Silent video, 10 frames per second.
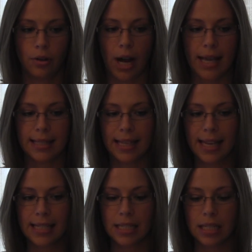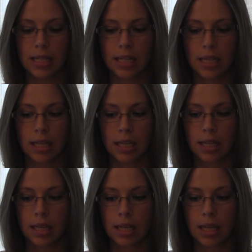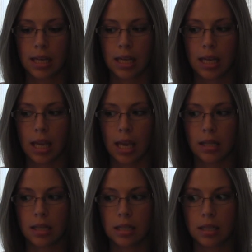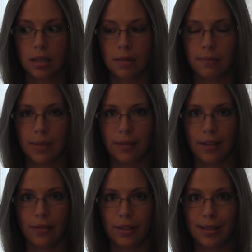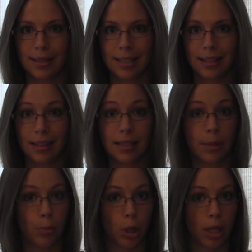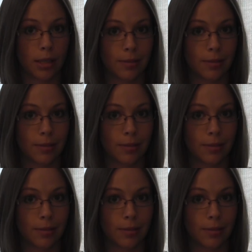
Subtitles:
grassland, and my favorite, the temperate